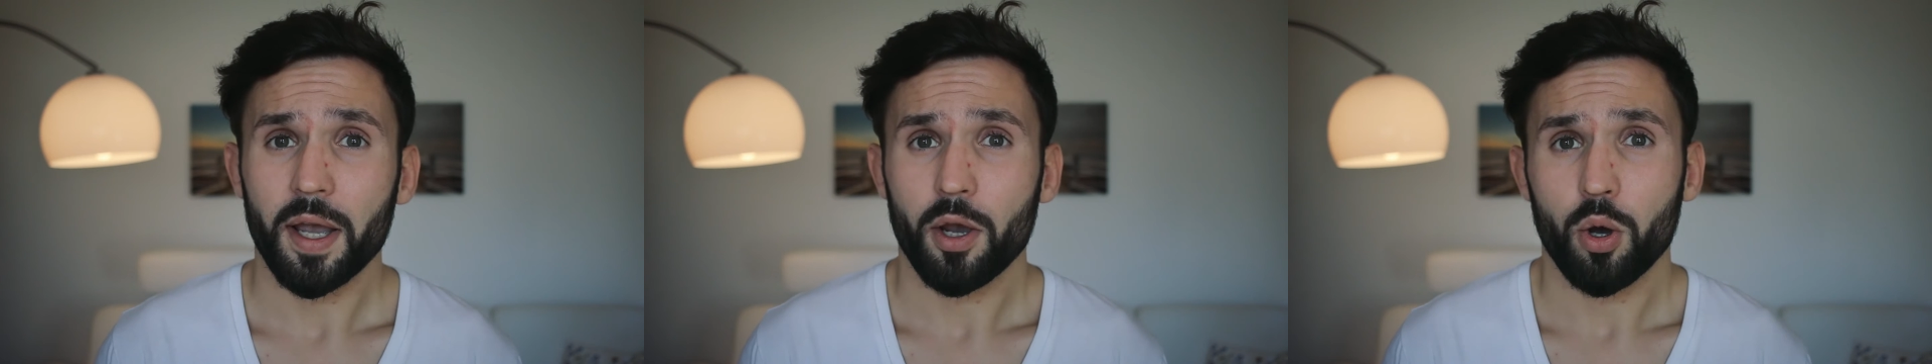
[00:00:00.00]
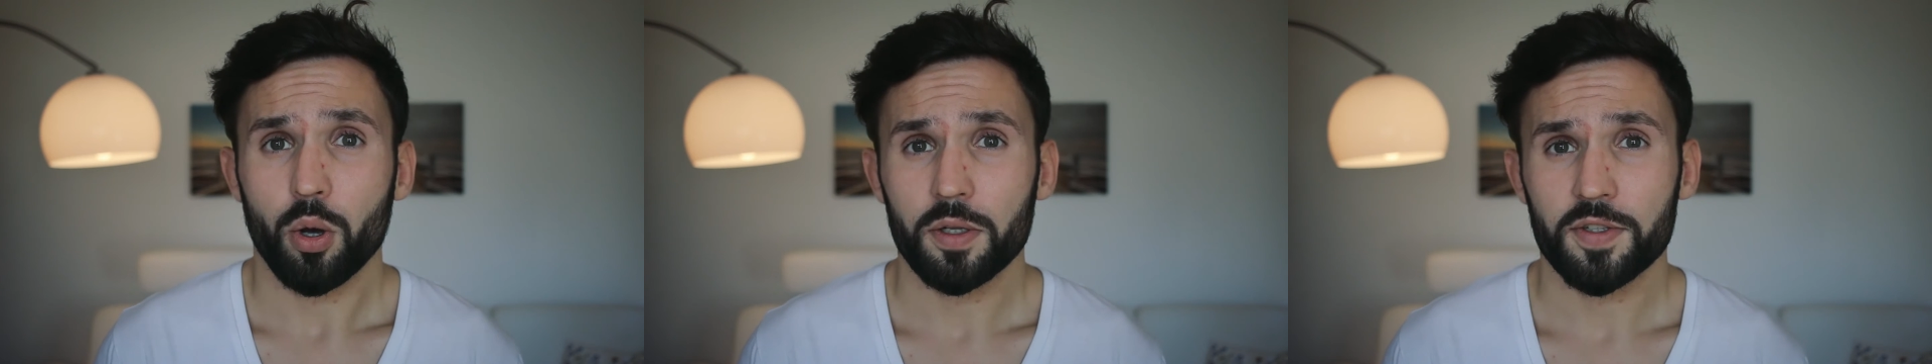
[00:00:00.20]

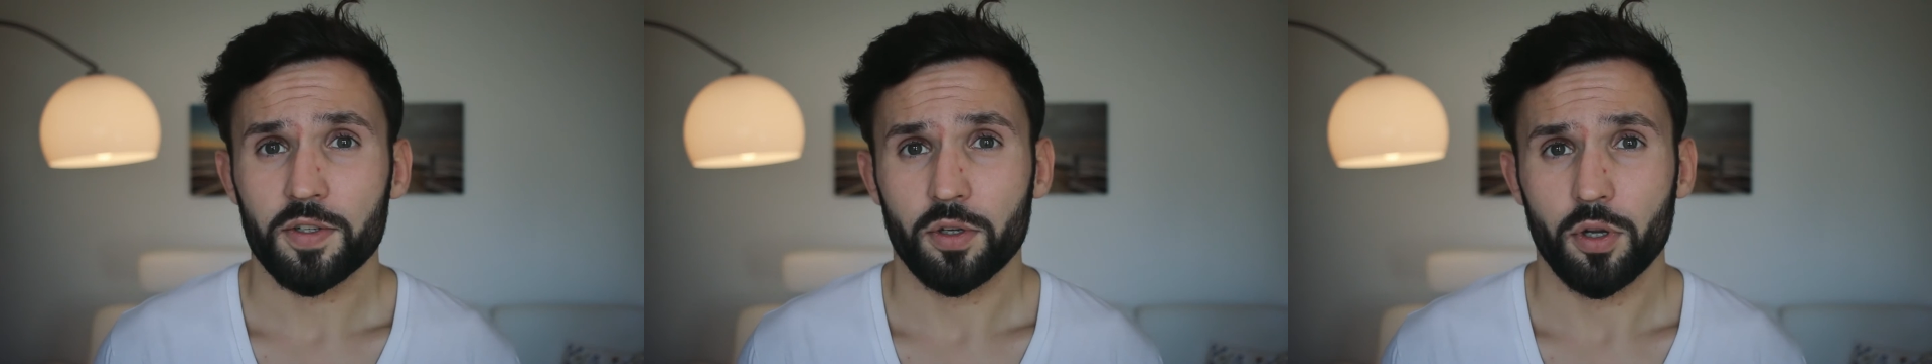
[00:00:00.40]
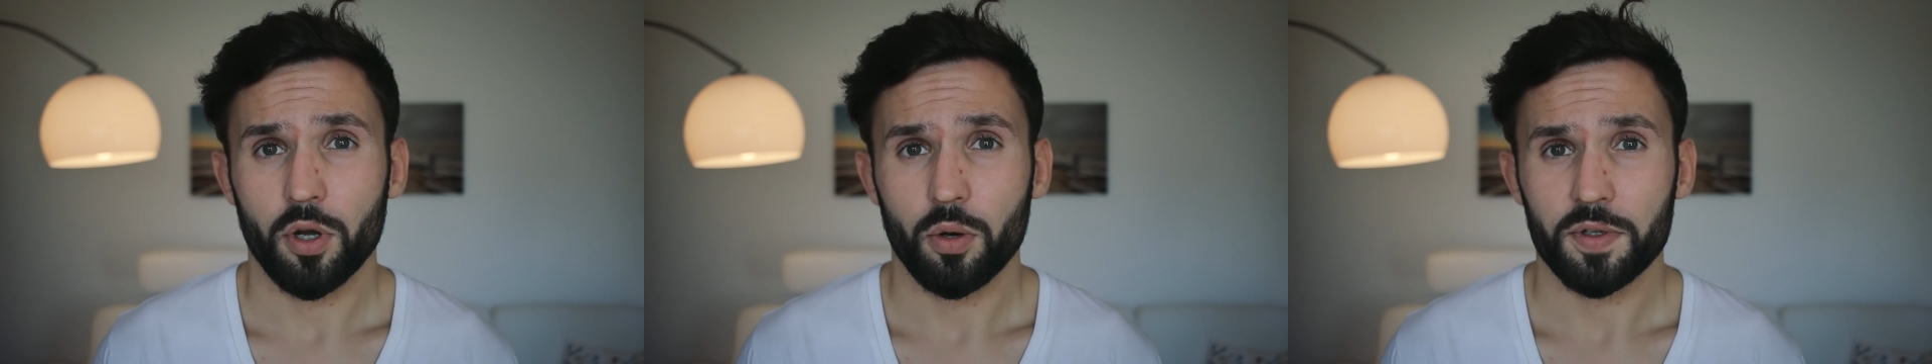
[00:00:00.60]
I
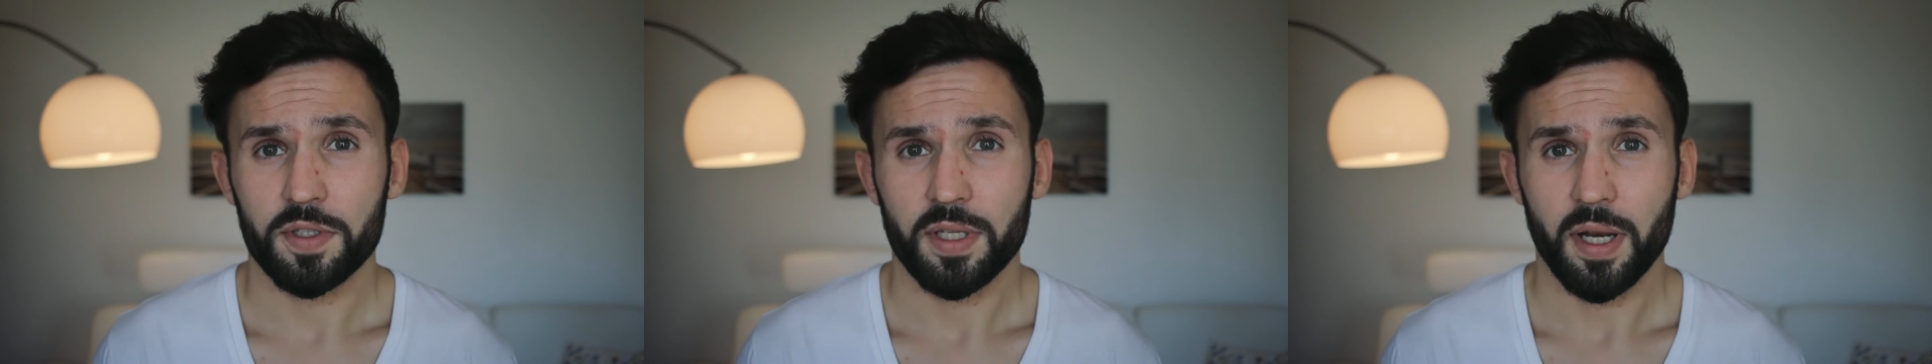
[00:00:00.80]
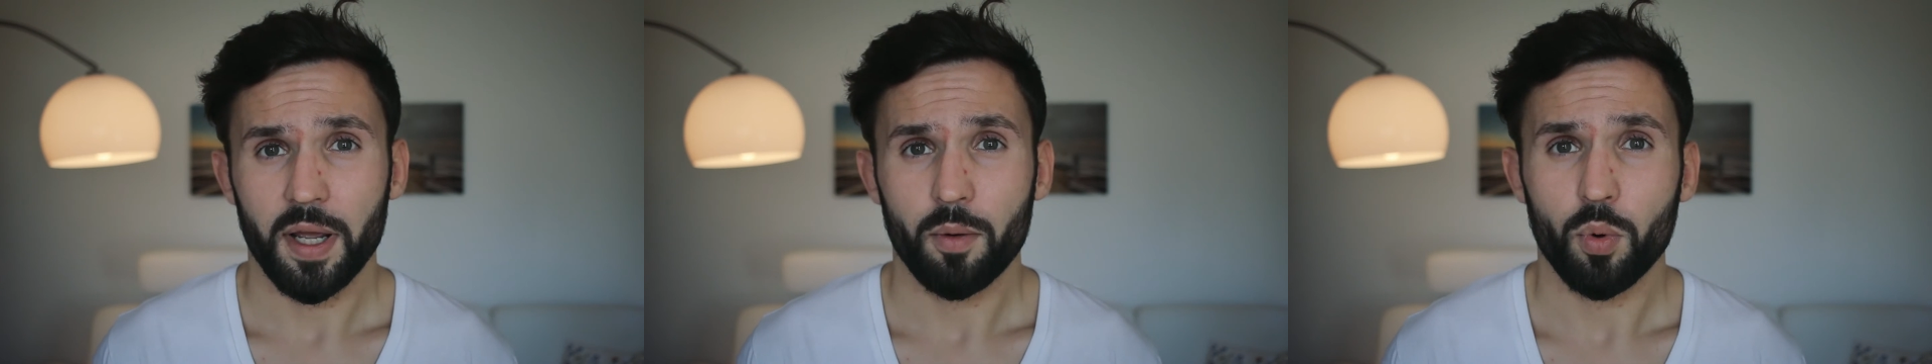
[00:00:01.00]
also know is
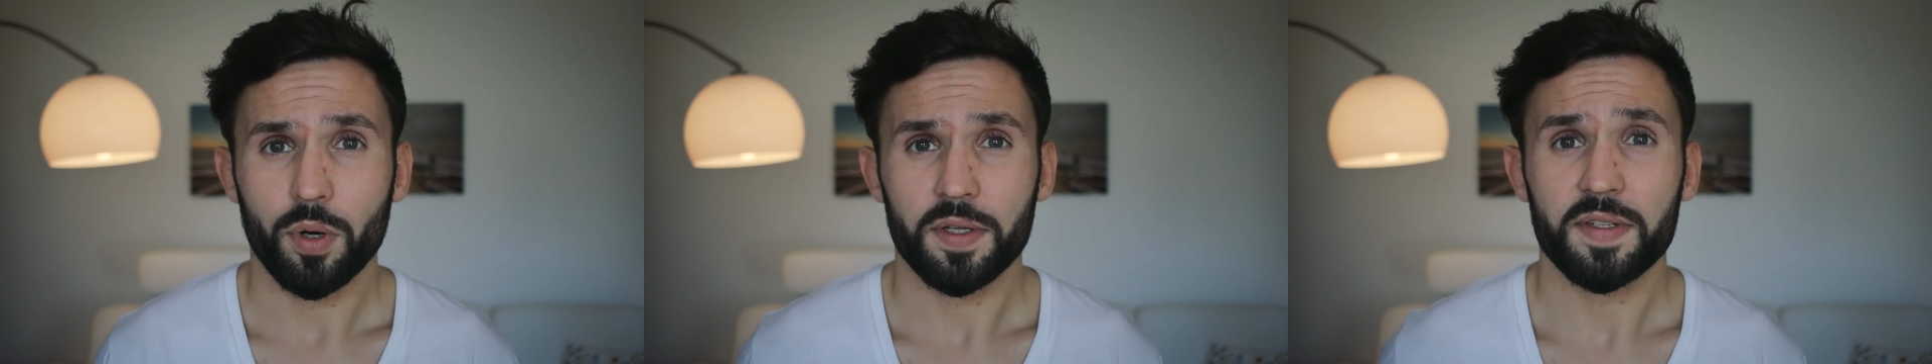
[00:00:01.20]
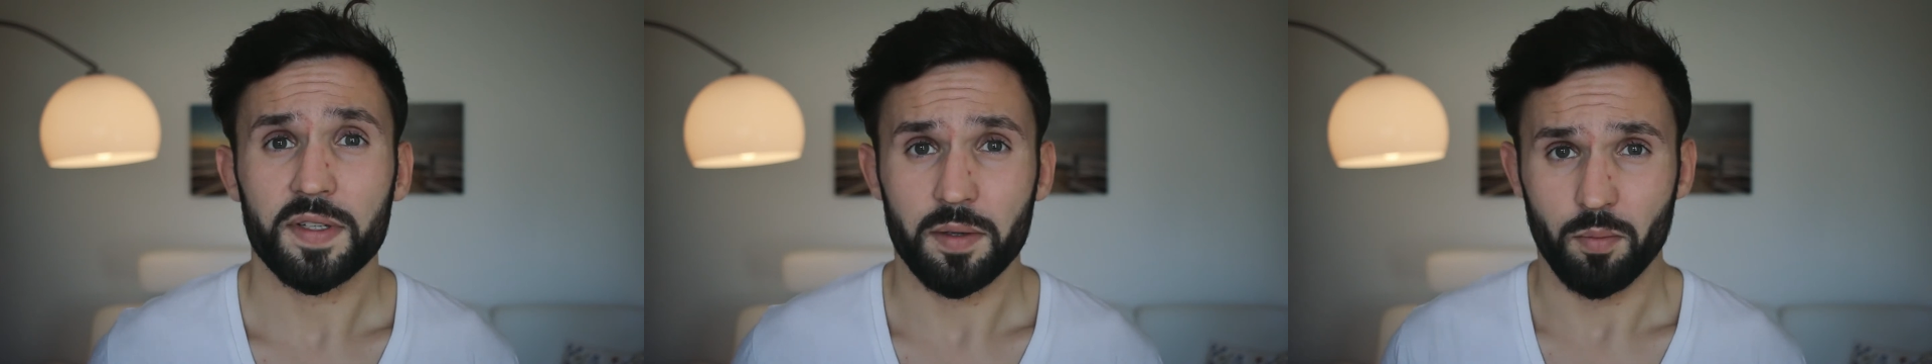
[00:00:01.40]
that I want
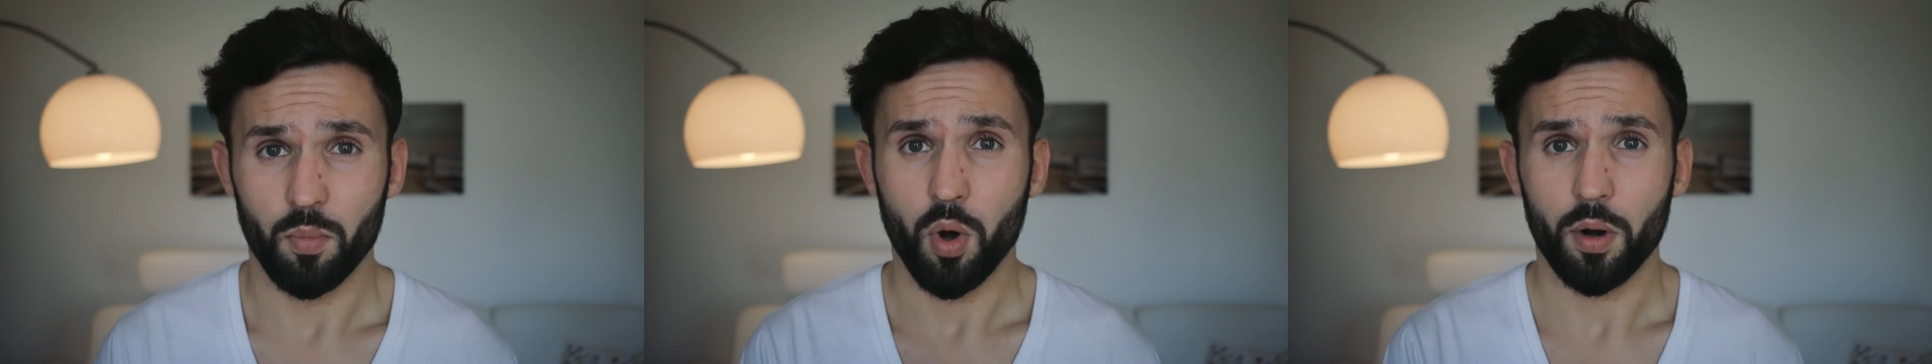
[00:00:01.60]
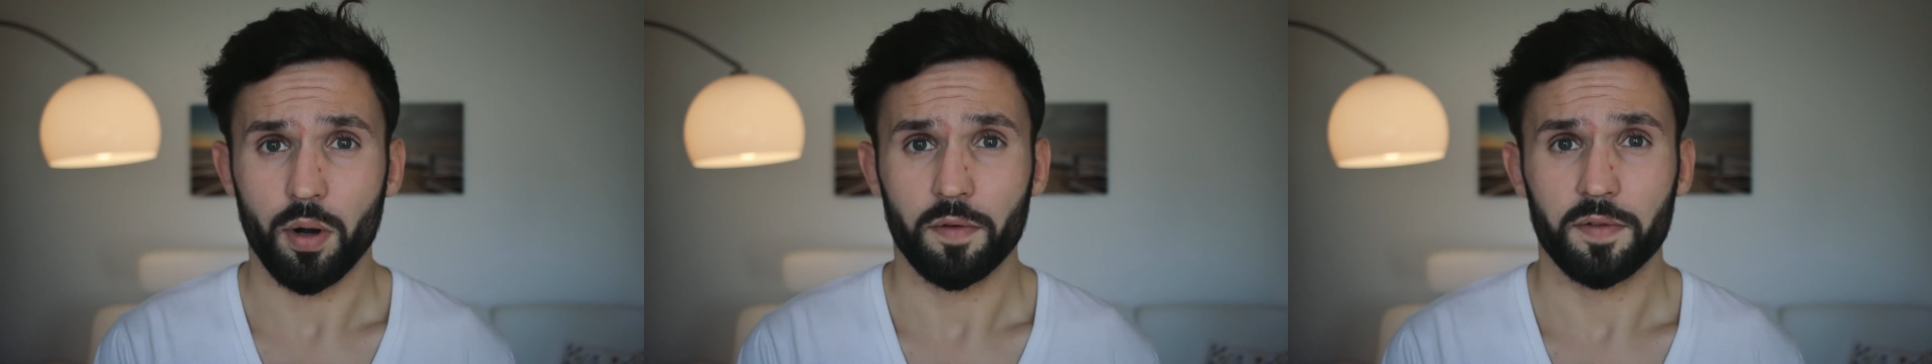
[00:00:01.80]
to see
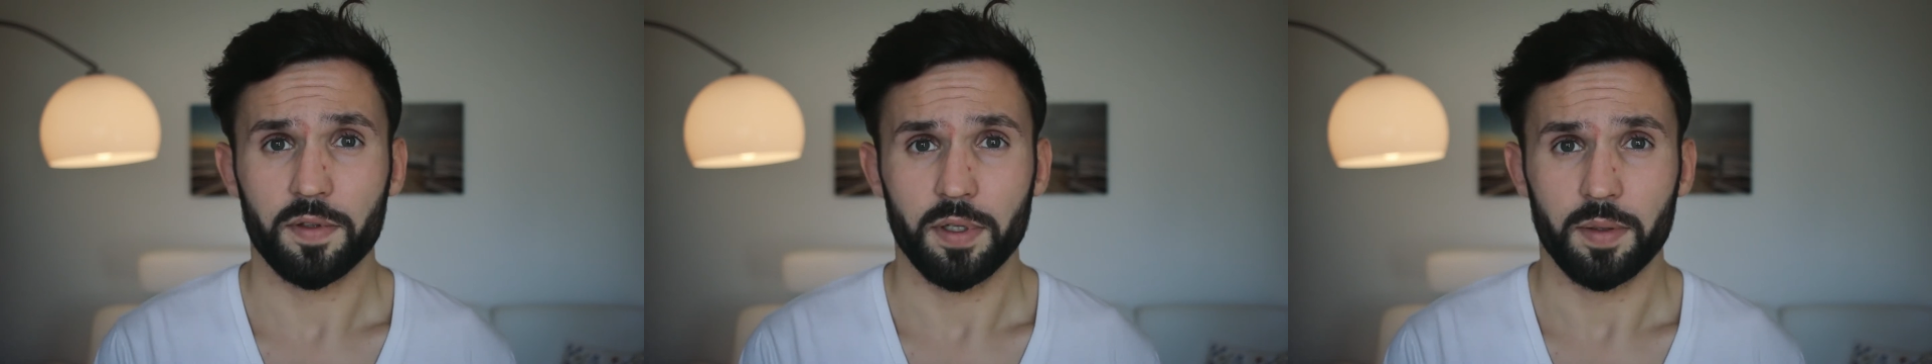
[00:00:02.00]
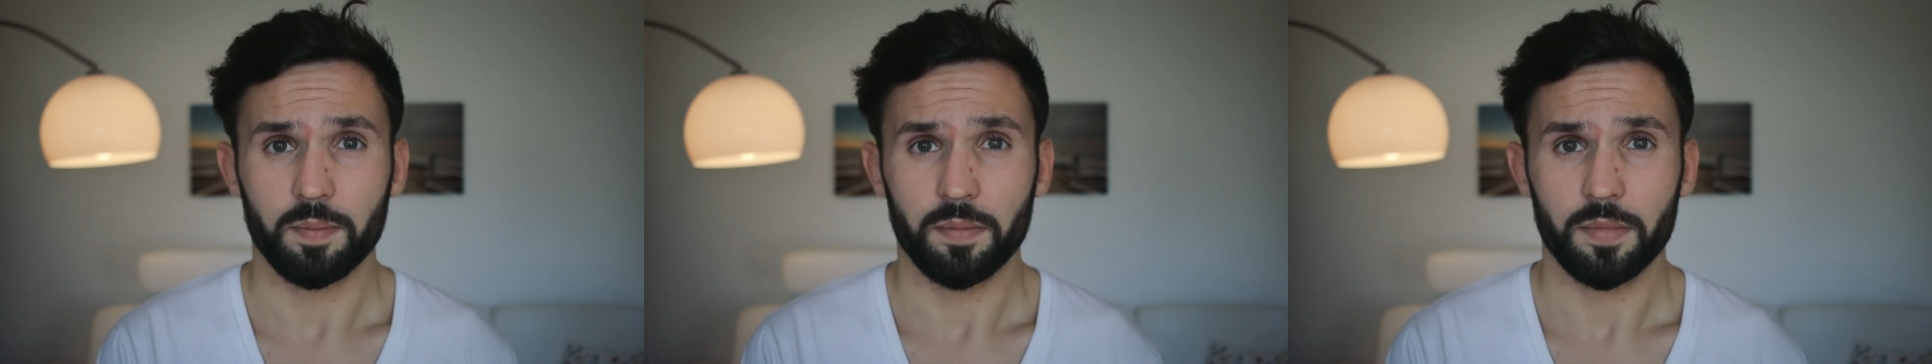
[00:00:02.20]
more of
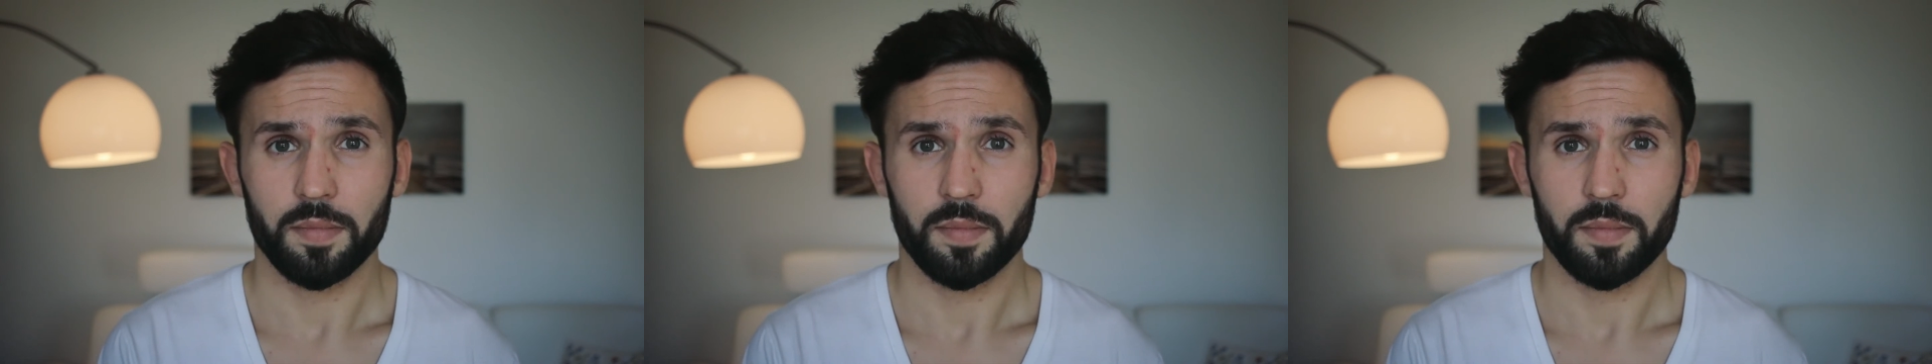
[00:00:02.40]
them